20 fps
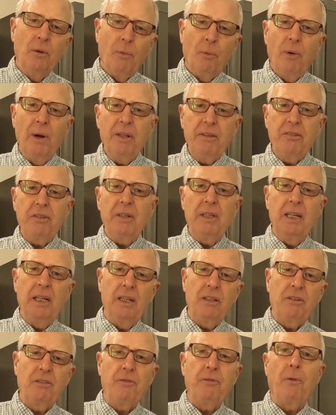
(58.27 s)
once it
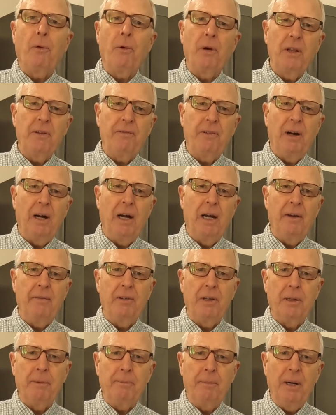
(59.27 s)
hits 45
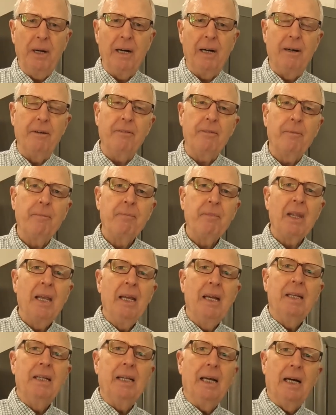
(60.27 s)
and above.
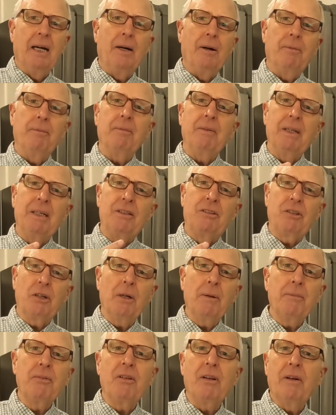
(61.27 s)
Now, in terms